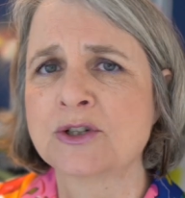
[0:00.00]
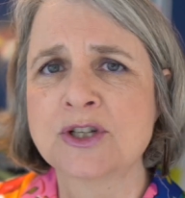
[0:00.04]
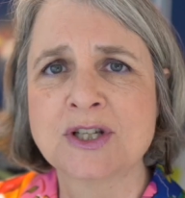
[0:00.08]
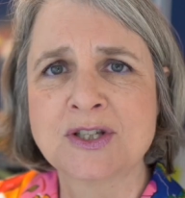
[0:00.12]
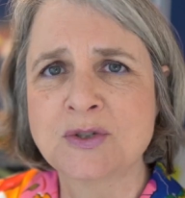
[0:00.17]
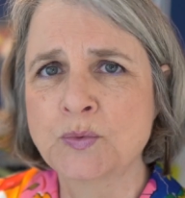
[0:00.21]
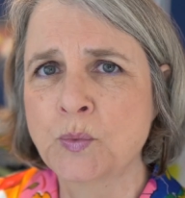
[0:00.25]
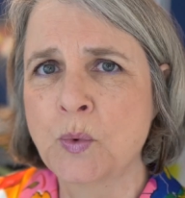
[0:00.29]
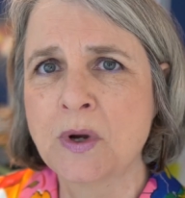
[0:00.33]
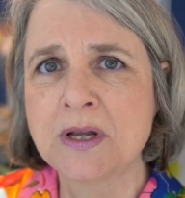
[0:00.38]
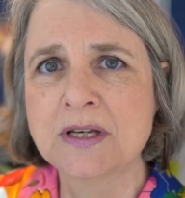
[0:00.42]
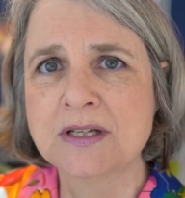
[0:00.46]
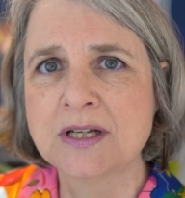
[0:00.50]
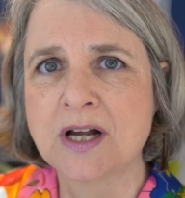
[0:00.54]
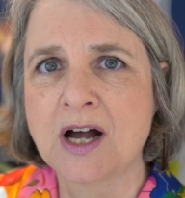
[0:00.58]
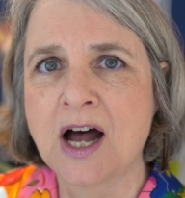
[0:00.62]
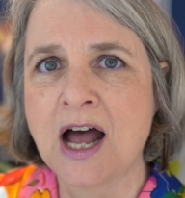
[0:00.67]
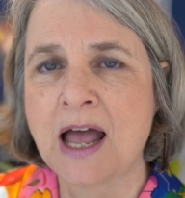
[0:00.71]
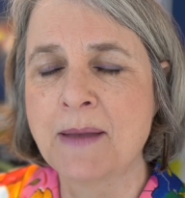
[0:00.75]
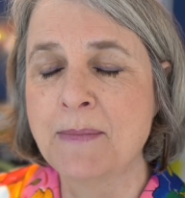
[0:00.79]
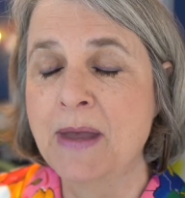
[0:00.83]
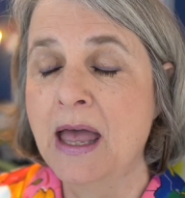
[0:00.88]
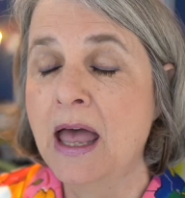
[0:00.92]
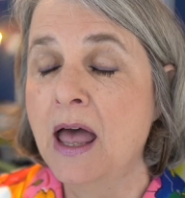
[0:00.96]
Just one
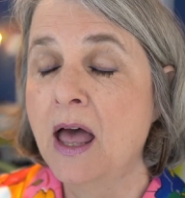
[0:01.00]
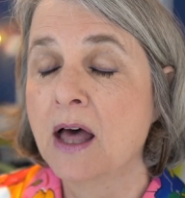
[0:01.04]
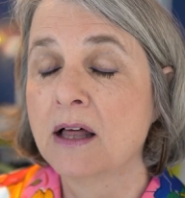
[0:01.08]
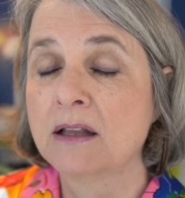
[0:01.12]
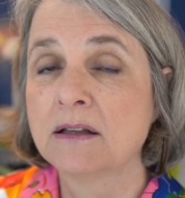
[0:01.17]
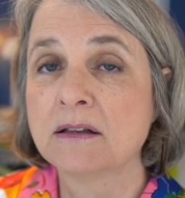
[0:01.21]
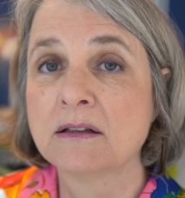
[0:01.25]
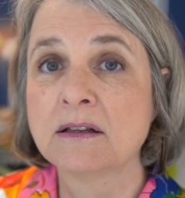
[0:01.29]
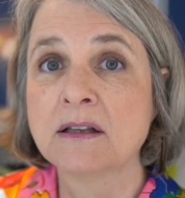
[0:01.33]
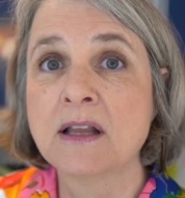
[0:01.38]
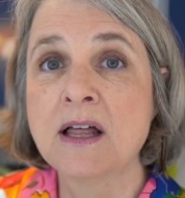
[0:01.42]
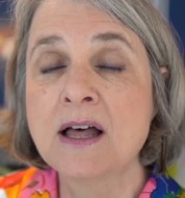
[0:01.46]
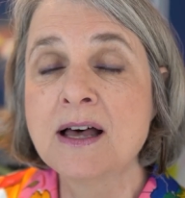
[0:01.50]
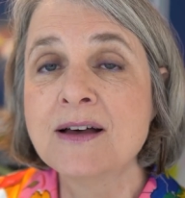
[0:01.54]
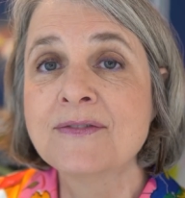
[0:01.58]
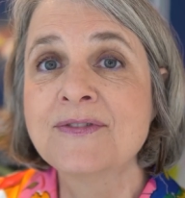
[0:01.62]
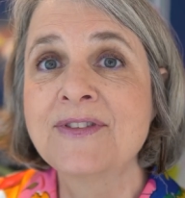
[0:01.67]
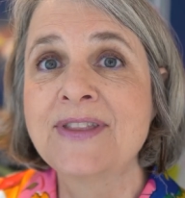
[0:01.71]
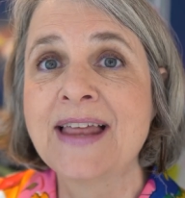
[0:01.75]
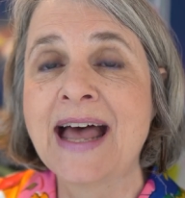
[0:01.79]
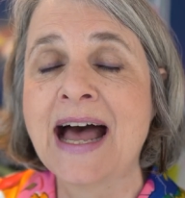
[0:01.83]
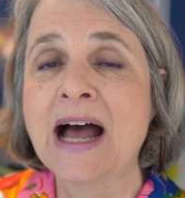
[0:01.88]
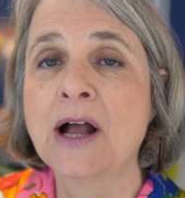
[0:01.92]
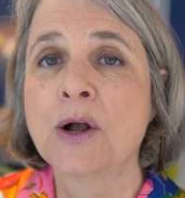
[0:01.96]
time, loved
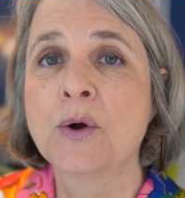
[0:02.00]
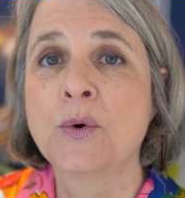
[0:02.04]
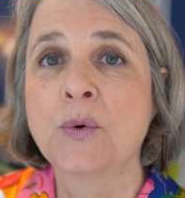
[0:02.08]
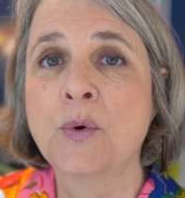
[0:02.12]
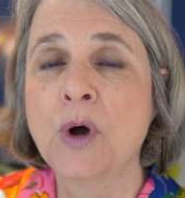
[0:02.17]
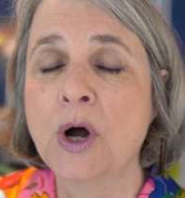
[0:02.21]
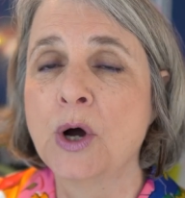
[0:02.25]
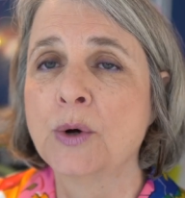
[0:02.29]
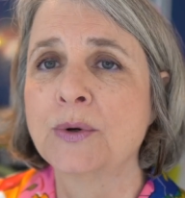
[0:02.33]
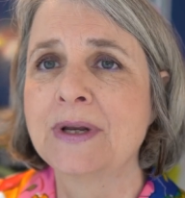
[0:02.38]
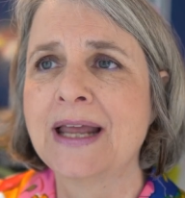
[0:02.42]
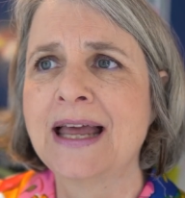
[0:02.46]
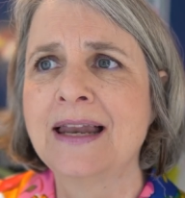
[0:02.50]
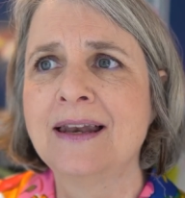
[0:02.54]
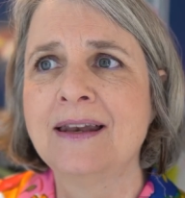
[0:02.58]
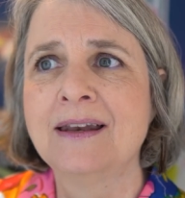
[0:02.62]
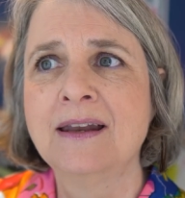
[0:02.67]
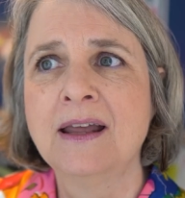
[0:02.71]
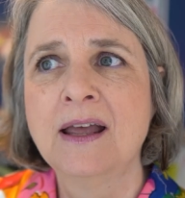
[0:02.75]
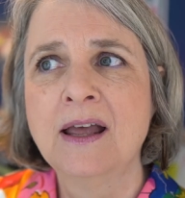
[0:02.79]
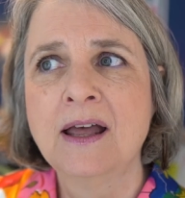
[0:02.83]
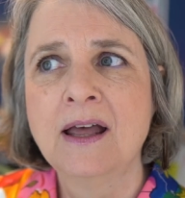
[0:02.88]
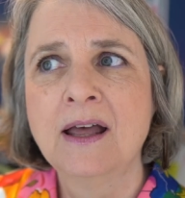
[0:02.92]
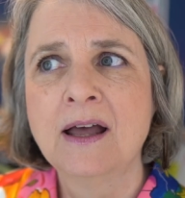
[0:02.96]
that quote
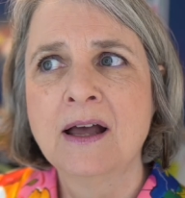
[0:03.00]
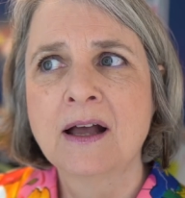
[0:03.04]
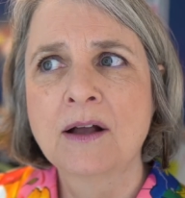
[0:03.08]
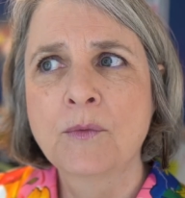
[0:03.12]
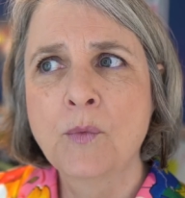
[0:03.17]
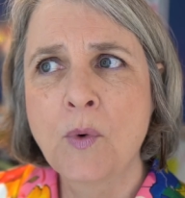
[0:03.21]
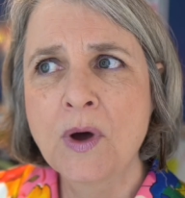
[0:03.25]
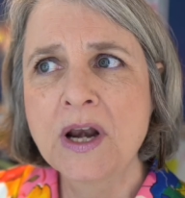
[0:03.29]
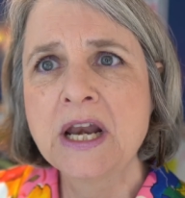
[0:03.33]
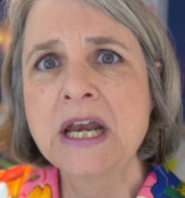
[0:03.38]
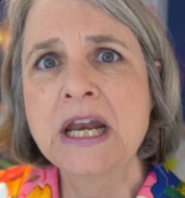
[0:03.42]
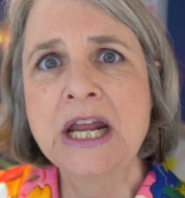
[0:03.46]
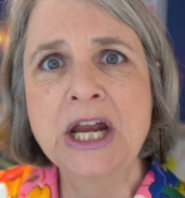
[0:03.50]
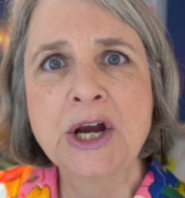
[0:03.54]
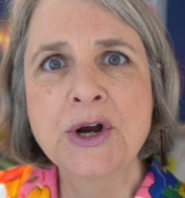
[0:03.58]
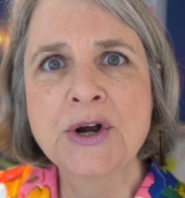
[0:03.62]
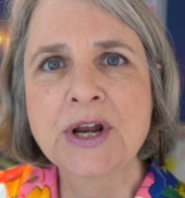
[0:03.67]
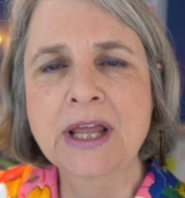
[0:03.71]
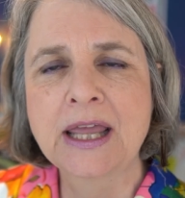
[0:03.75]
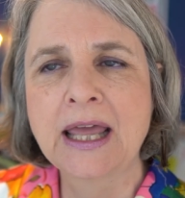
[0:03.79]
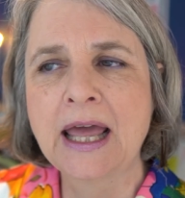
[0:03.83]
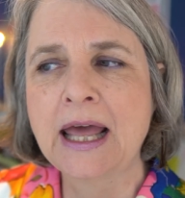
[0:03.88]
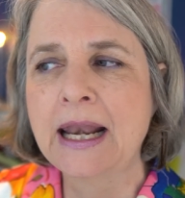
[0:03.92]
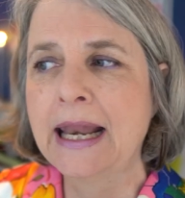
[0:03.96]
and wanted to hear it
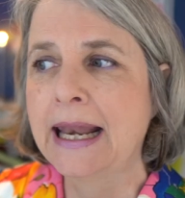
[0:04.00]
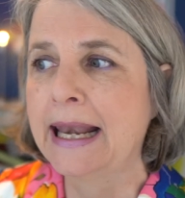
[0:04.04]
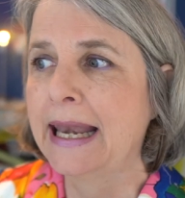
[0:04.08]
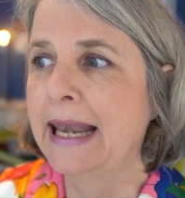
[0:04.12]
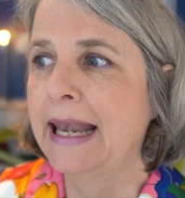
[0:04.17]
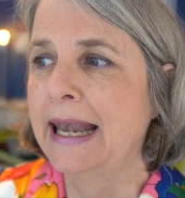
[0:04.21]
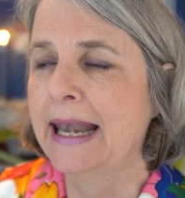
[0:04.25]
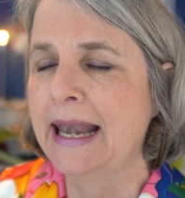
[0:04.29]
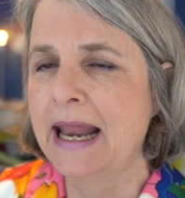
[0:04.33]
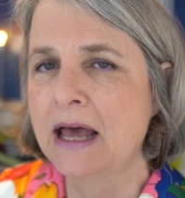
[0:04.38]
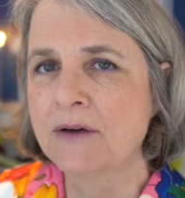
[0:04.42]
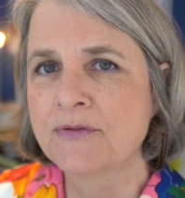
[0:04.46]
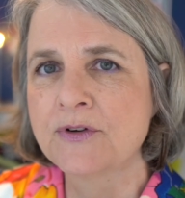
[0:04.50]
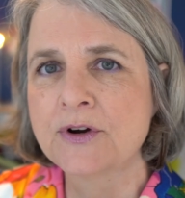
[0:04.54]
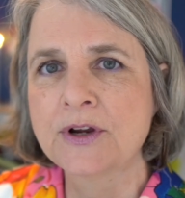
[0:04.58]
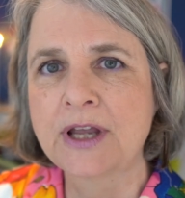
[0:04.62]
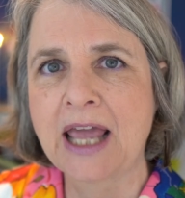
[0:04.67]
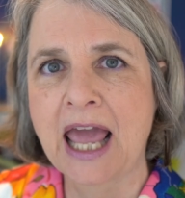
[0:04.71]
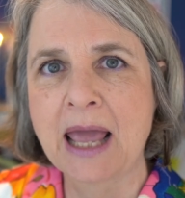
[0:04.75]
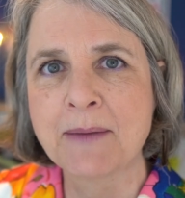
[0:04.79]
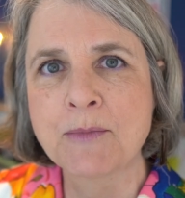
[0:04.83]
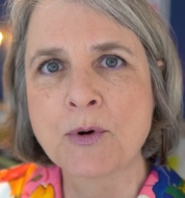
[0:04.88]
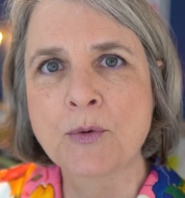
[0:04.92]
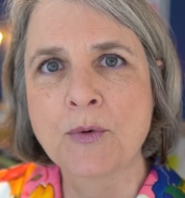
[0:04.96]
again, and it never
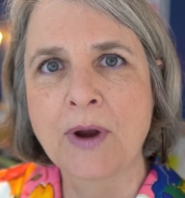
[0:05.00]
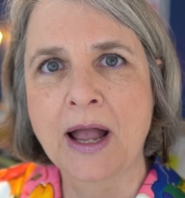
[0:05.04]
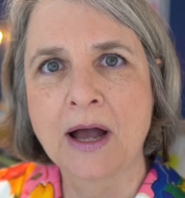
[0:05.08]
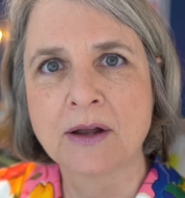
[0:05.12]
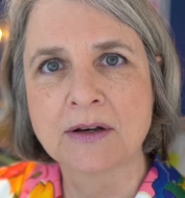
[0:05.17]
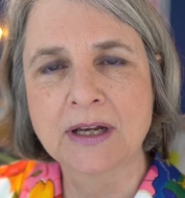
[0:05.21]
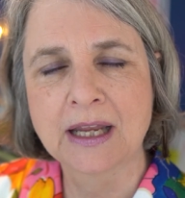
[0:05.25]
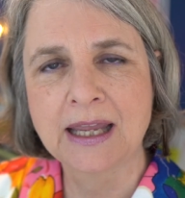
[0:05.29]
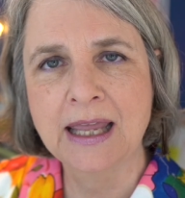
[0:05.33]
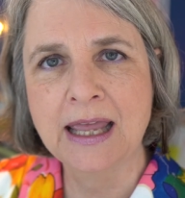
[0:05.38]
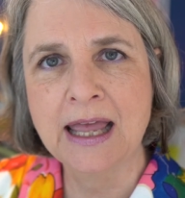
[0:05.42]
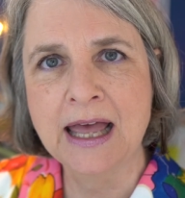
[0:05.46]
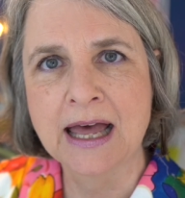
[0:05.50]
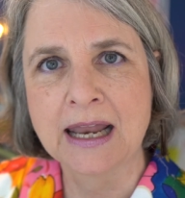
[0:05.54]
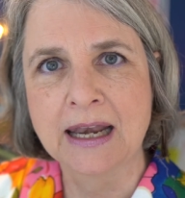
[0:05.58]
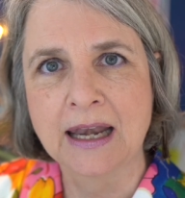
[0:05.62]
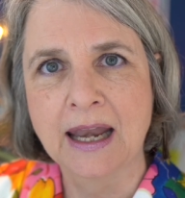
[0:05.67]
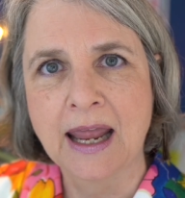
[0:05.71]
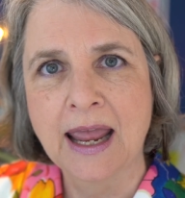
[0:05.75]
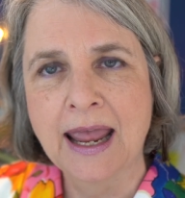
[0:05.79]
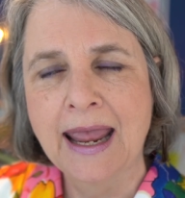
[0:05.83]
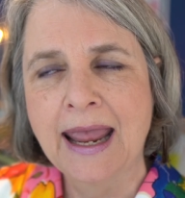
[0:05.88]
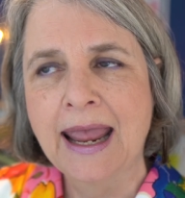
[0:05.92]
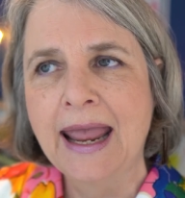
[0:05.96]
came around again.